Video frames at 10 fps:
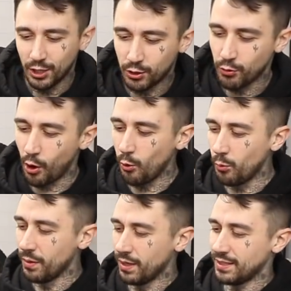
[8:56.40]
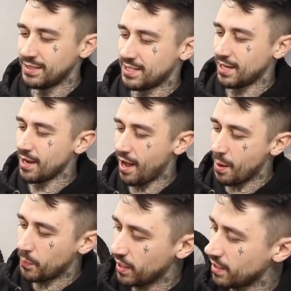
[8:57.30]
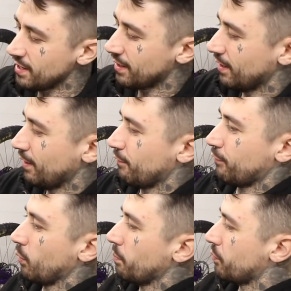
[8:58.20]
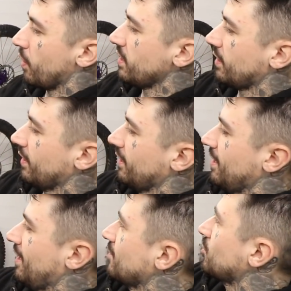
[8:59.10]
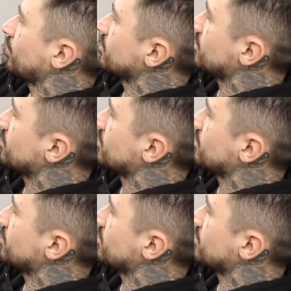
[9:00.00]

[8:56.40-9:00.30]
chrome TRP front brake, as you can